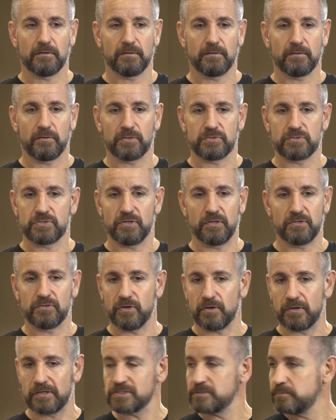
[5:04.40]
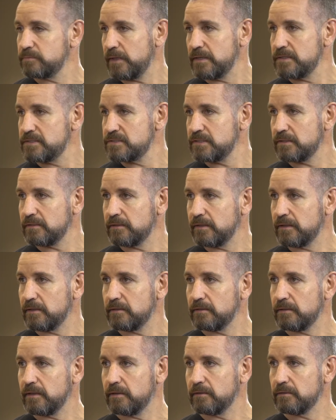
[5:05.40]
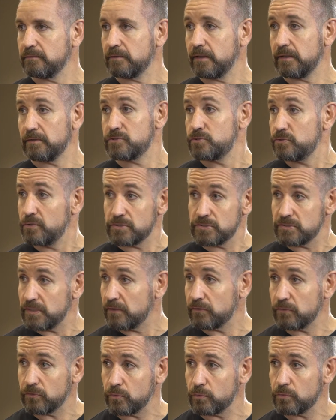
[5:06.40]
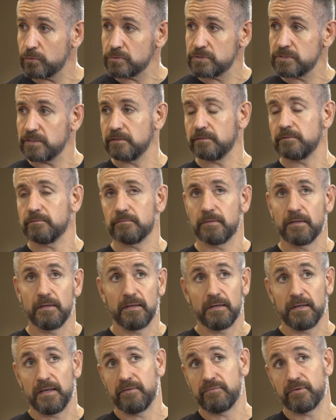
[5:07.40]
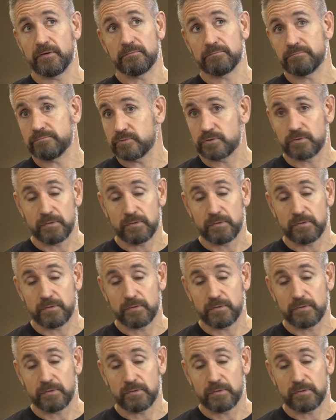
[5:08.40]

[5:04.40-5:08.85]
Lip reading: Got to a dark space and had suicide thoughts, and even